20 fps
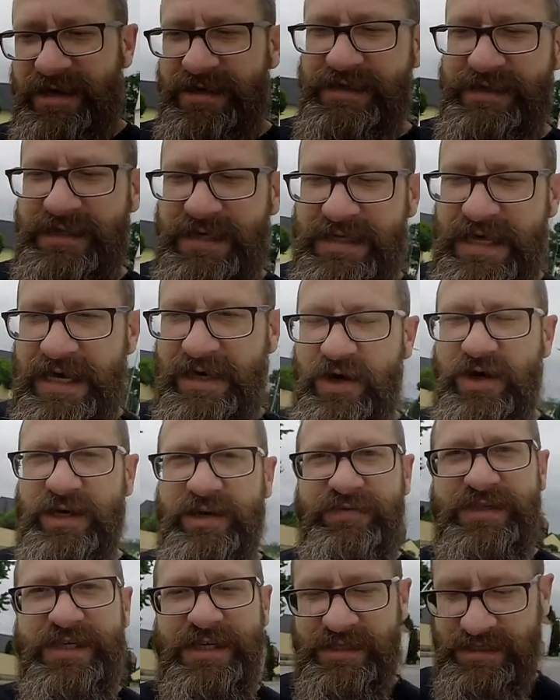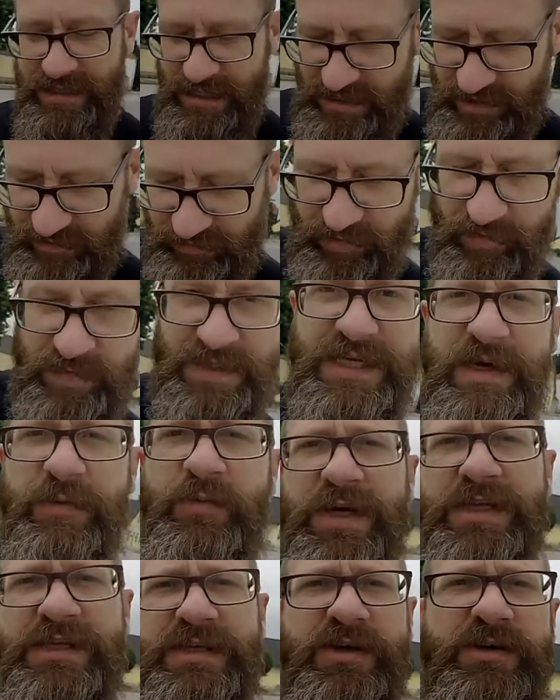see that kind of success from
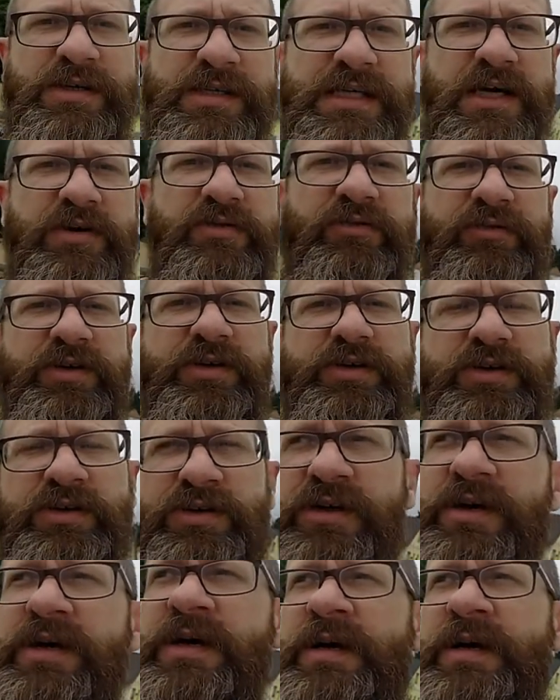someone so selfish.